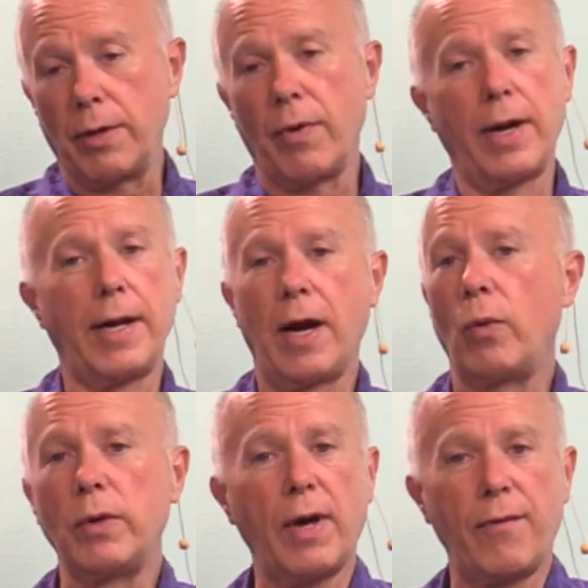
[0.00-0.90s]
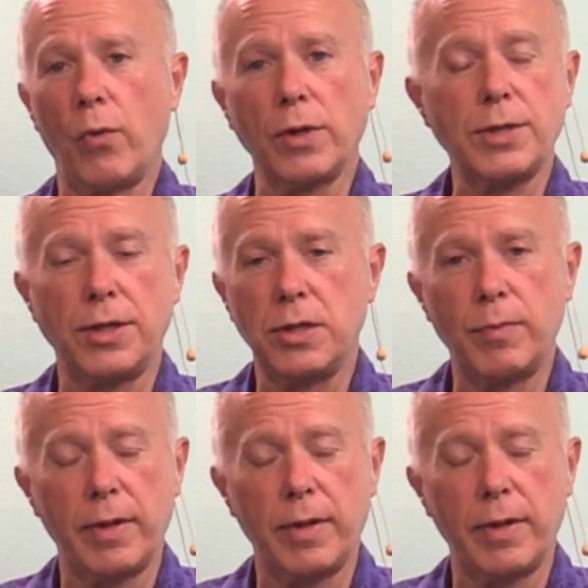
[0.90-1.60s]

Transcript: and right now we don't have a workstation